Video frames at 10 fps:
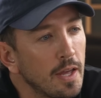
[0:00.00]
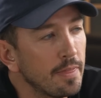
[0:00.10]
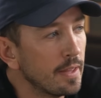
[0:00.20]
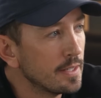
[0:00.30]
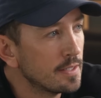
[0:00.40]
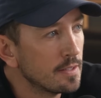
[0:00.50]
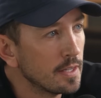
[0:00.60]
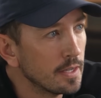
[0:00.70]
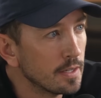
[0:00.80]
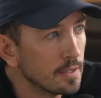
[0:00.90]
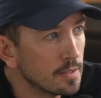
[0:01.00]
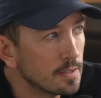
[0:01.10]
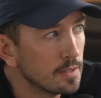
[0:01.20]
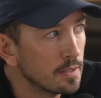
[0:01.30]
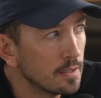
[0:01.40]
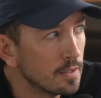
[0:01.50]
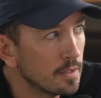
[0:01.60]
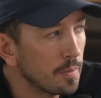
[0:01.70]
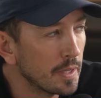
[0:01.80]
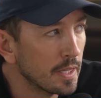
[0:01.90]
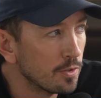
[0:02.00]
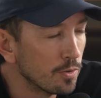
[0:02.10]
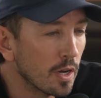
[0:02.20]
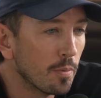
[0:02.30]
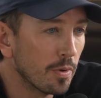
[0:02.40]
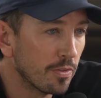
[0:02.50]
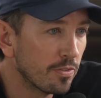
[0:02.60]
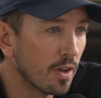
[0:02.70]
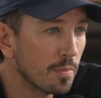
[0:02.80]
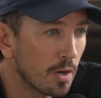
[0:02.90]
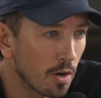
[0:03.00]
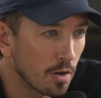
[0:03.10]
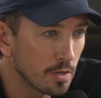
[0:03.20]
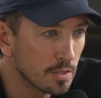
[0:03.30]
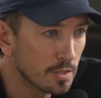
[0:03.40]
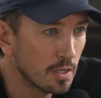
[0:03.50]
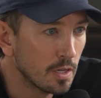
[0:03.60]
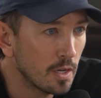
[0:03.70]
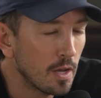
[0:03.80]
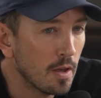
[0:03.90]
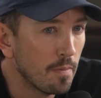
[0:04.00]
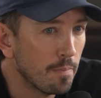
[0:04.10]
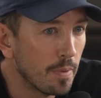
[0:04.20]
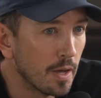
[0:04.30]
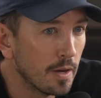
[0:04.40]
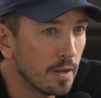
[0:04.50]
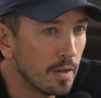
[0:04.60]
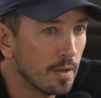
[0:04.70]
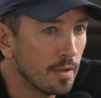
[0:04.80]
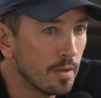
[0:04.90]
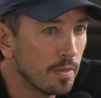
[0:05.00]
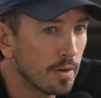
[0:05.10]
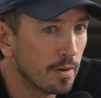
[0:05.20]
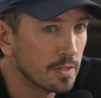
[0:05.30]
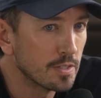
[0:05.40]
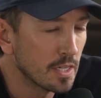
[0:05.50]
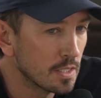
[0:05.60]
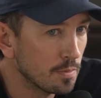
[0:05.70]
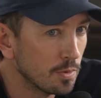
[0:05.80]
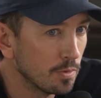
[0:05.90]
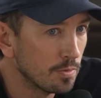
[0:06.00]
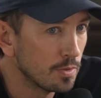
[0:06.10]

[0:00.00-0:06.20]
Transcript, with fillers: And these things, I mean, they do come with some cost, but they're accessible